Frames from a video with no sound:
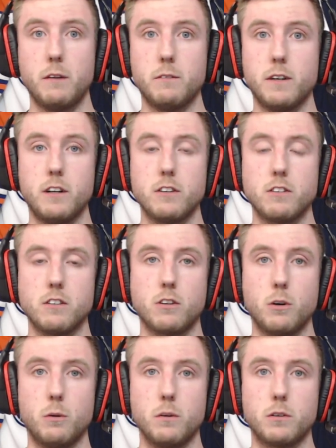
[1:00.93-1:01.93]
else is
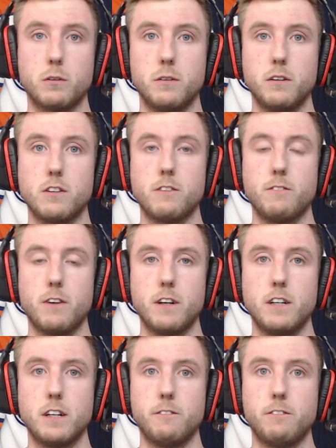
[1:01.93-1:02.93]
going through, and it's a very
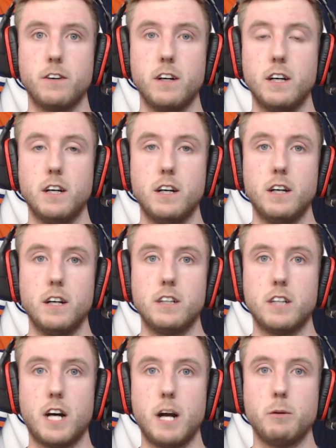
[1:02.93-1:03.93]
tough
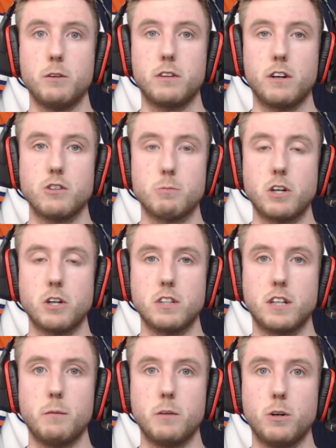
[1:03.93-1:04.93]
time out there, especially
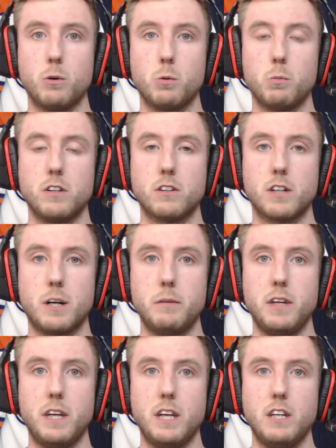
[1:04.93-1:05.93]
coming out of winter,
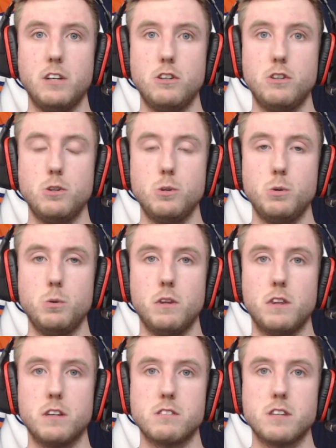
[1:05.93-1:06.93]
coming into
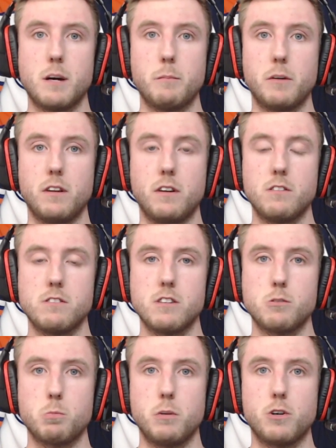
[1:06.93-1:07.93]
the summer. There's
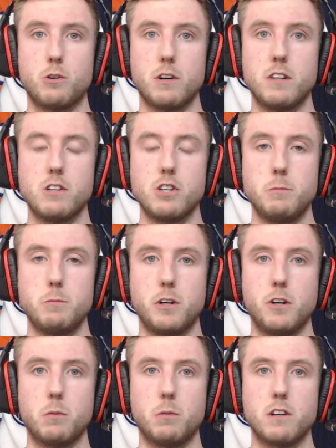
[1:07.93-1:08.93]
this weird transition
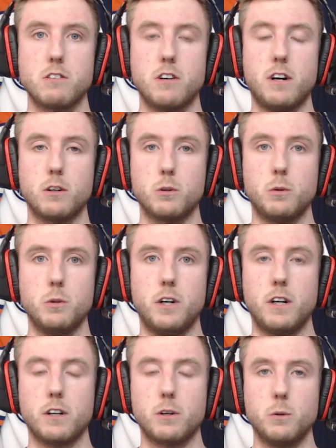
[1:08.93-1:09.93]
period where it's hot,
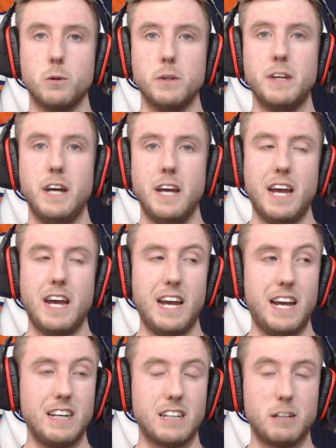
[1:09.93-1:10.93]
cold,
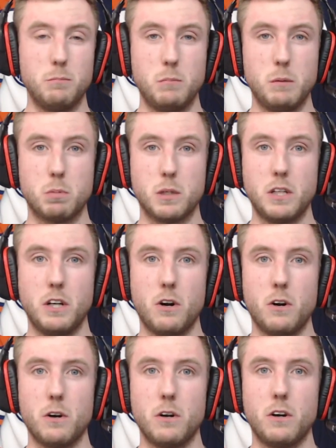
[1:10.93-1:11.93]
and it can be pretty
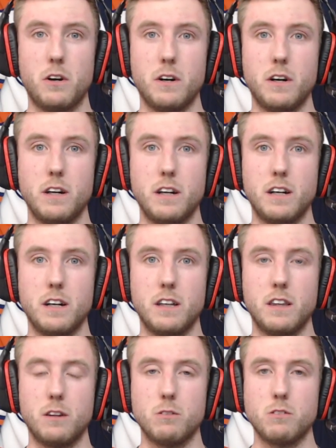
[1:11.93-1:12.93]
hard on
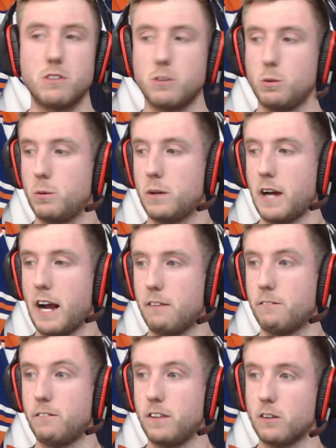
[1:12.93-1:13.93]
those who
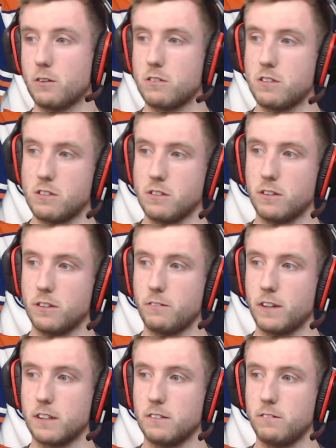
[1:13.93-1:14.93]
have either seasonal
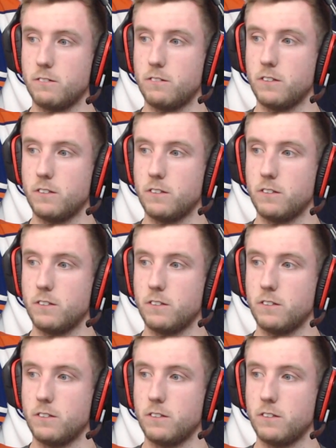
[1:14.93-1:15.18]
affective